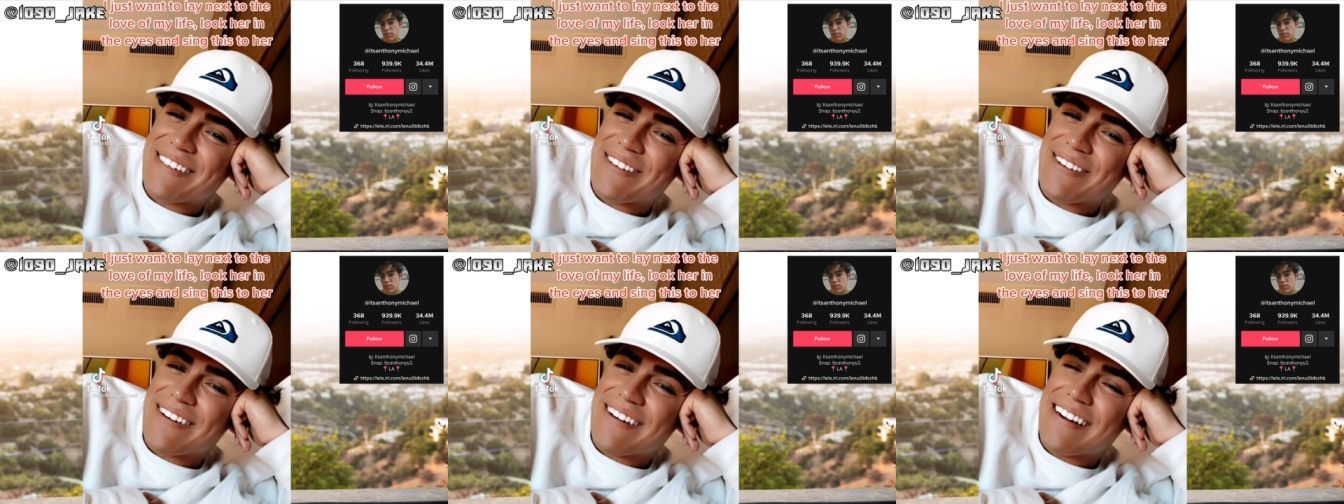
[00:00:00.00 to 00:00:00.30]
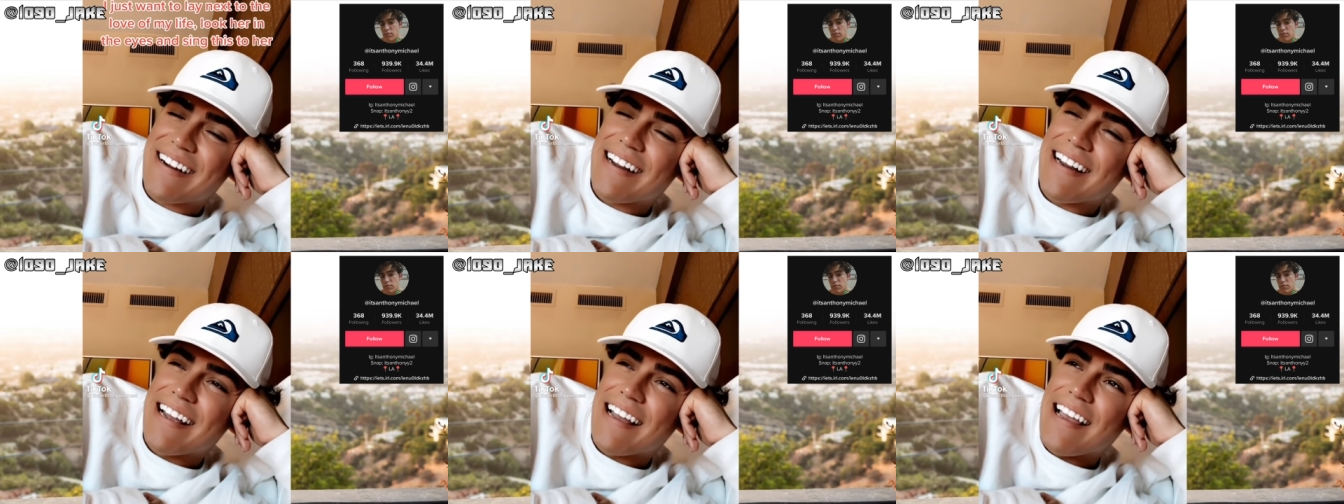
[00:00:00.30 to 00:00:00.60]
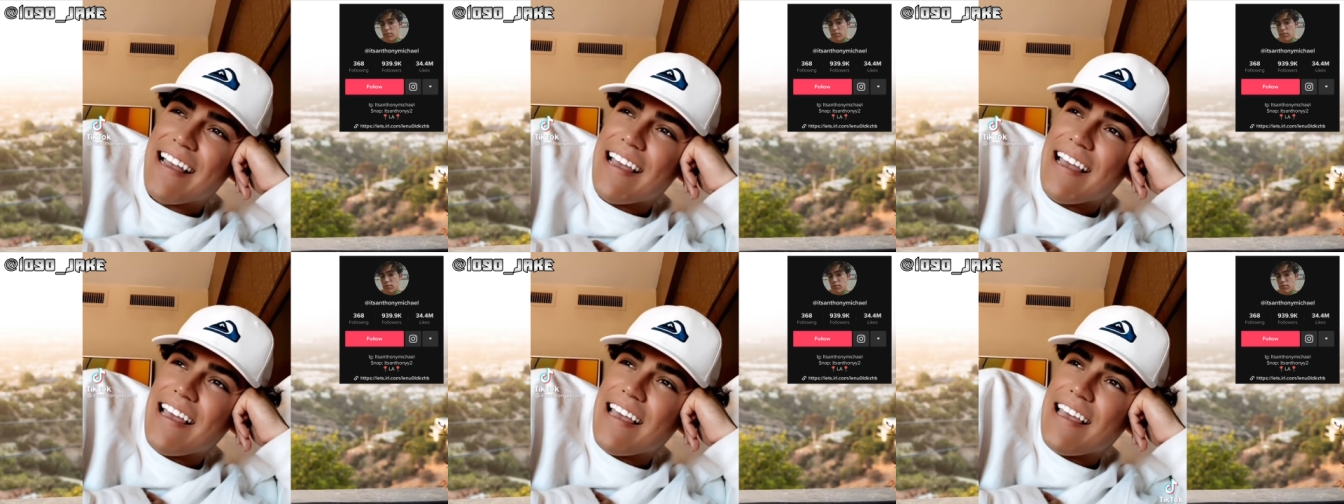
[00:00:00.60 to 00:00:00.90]
under the
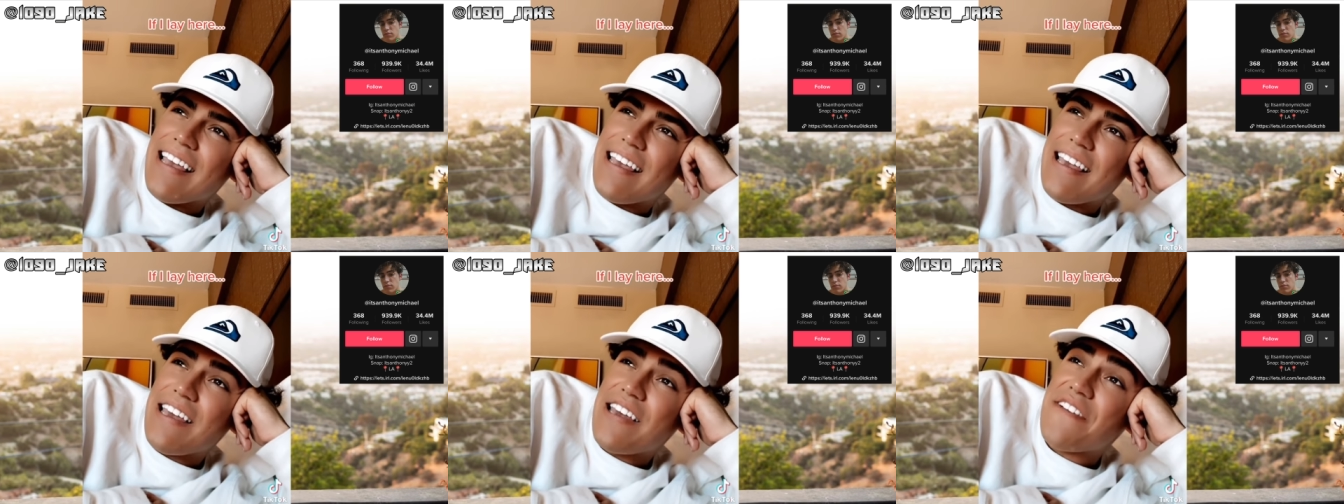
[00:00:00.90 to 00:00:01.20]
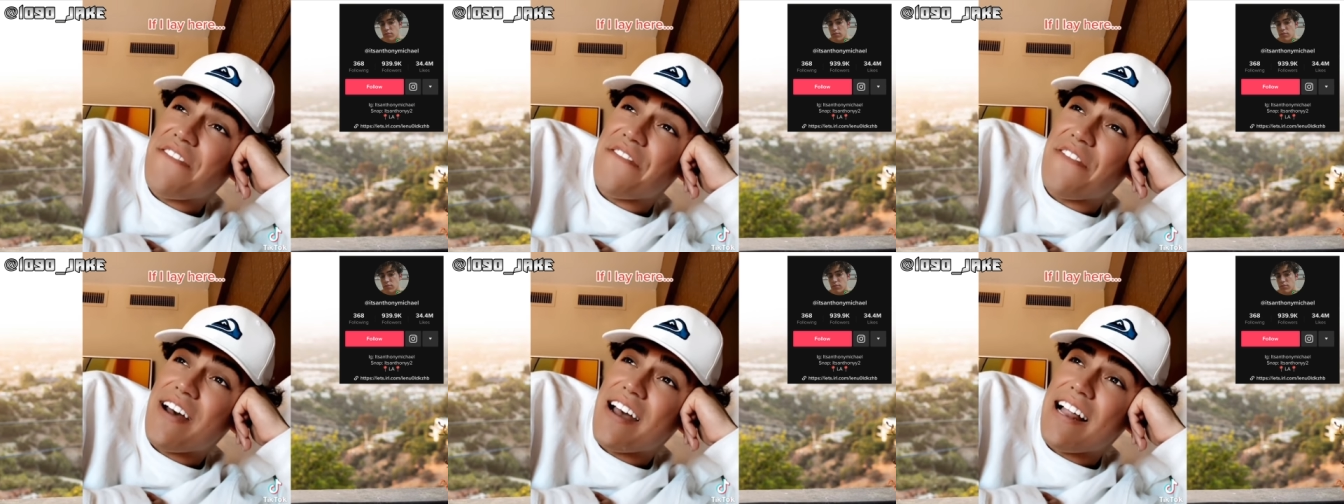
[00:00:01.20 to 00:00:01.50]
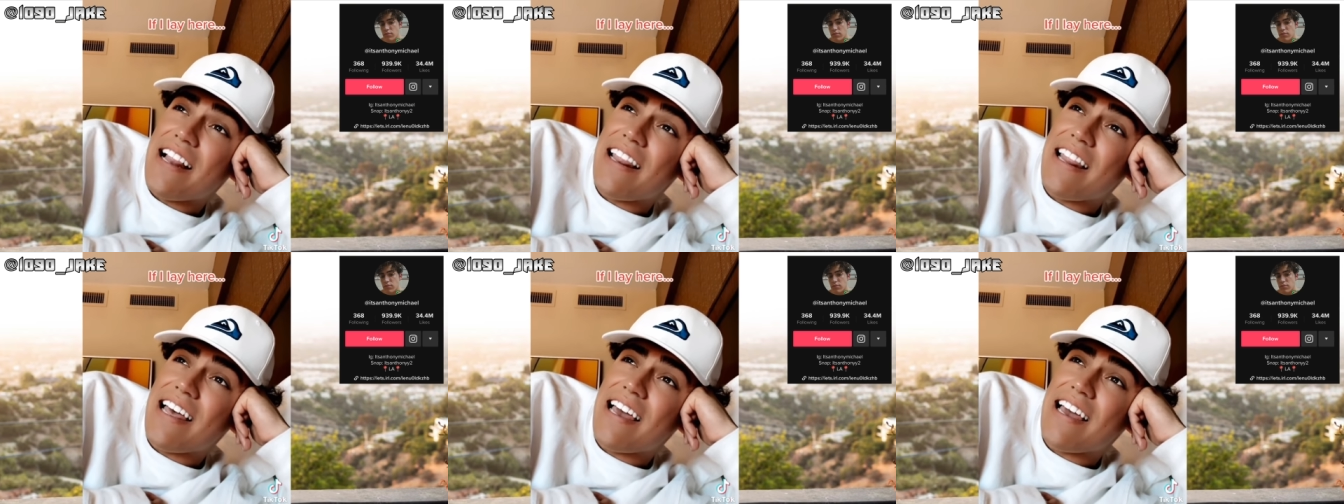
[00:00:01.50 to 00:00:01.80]
handle It's
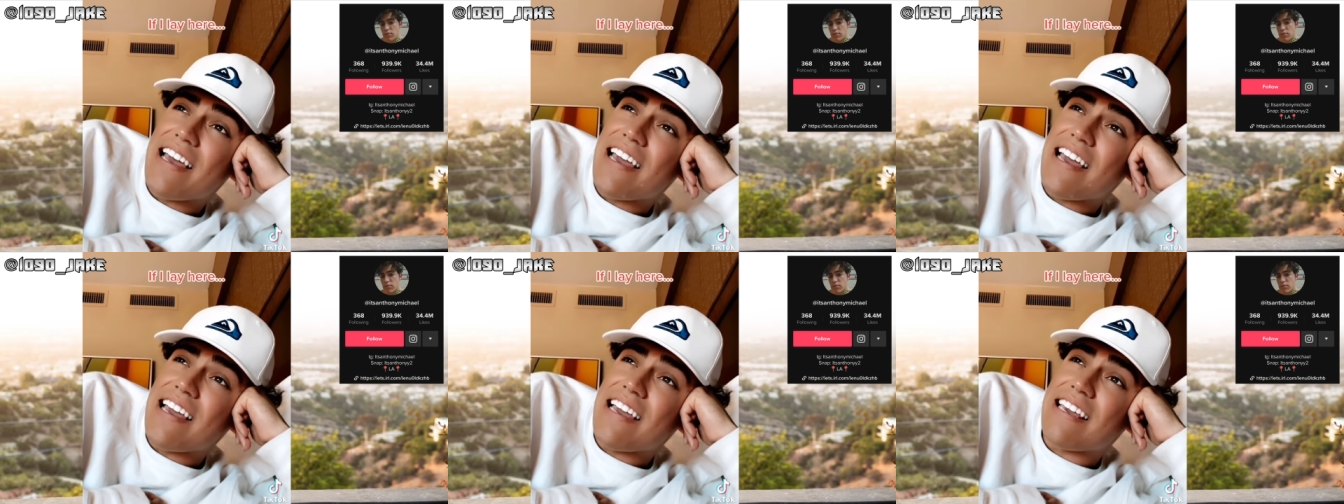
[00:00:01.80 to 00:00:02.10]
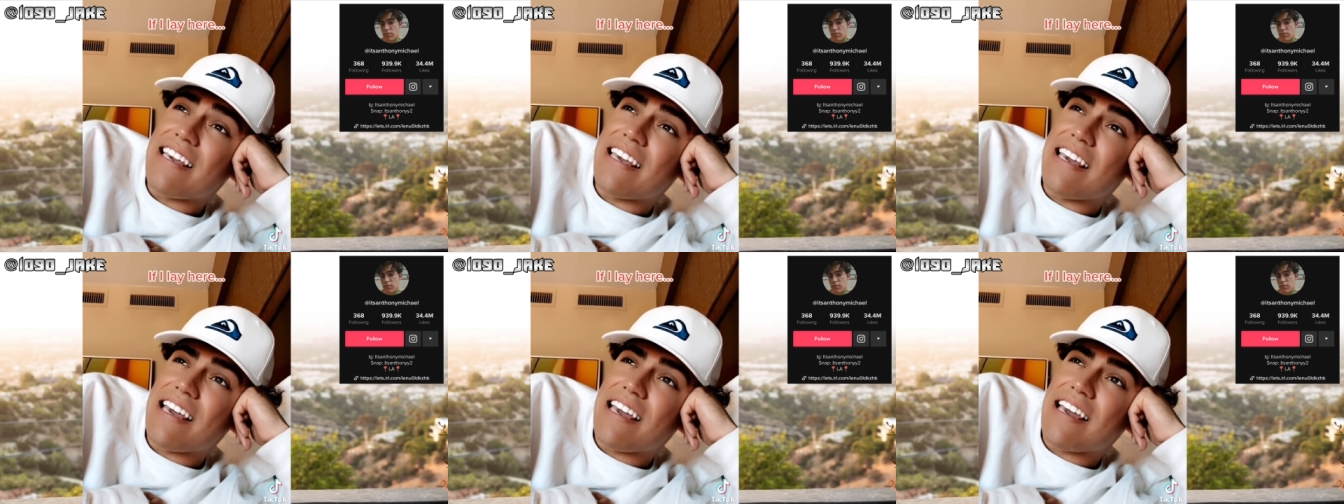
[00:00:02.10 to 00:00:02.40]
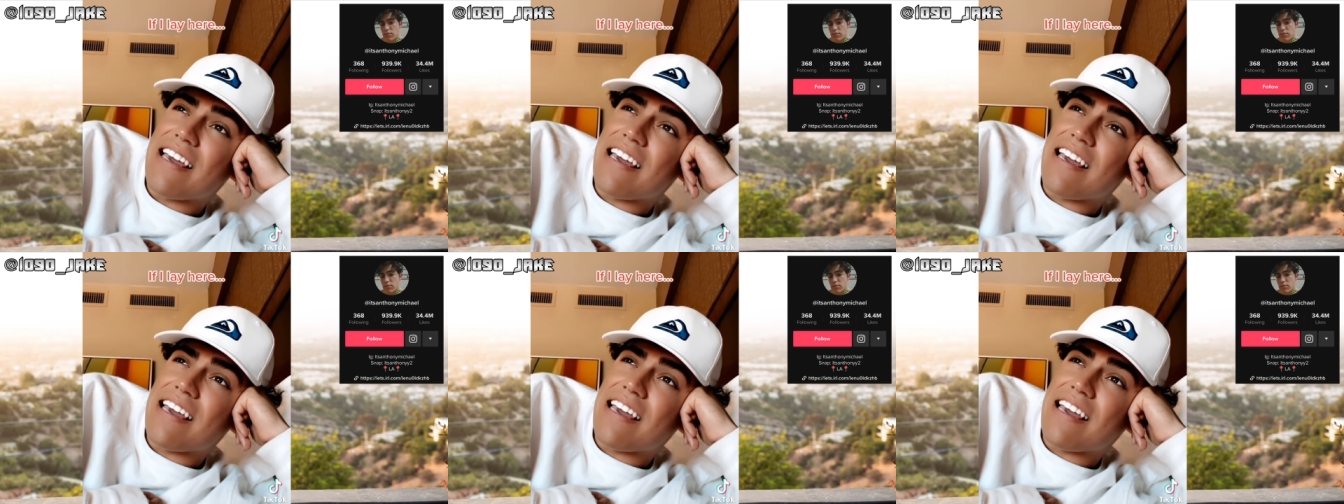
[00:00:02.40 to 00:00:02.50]
Anthony Michael.